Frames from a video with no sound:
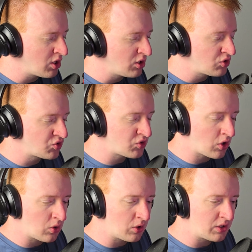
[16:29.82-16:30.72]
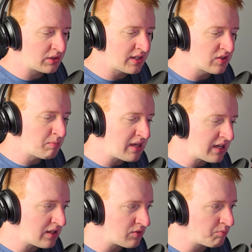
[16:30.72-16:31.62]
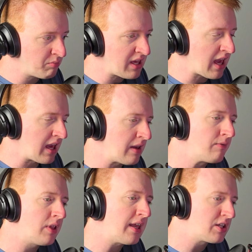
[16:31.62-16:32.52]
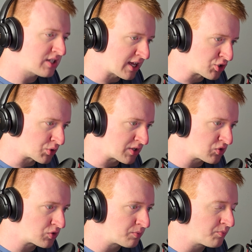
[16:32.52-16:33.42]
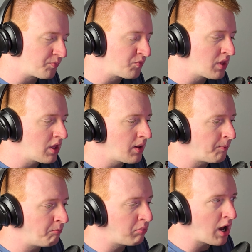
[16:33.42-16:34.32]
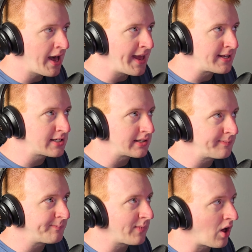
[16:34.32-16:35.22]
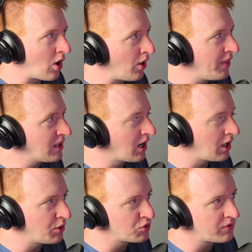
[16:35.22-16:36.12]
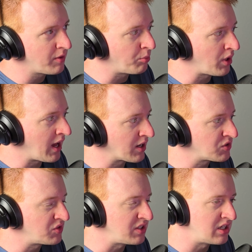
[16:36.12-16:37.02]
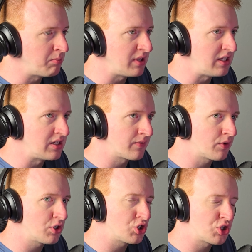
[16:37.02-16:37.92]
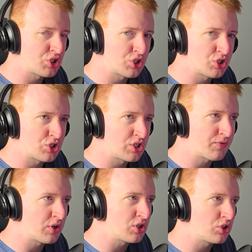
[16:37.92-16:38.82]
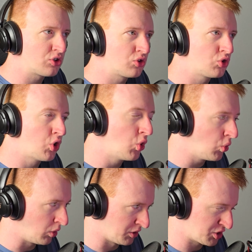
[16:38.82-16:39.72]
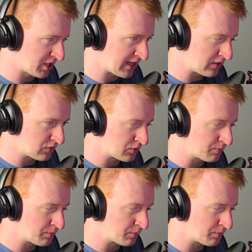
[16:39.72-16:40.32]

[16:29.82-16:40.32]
So let's make it behave like Tetris, but all the colors of the blocks need to be different cool shades.